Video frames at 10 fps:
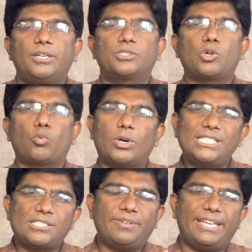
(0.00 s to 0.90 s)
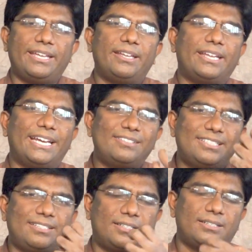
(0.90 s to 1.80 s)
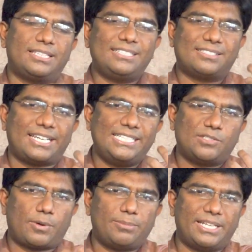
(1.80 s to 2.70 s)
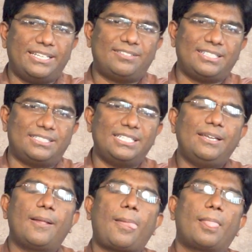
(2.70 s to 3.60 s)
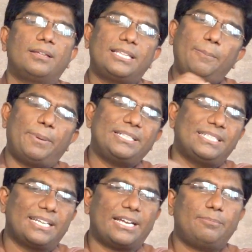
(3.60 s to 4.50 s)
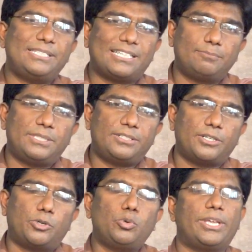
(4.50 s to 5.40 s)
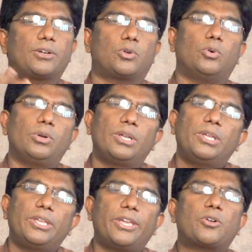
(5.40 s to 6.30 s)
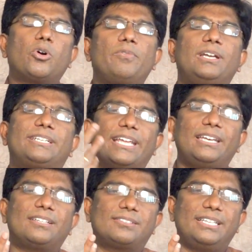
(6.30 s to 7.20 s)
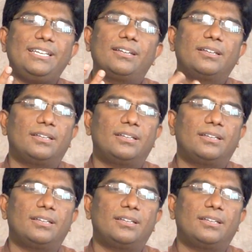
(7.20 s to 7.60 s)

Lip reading: So once we elicit these signs from the ECG, then patient can be subjected to echo. Echo will tell us the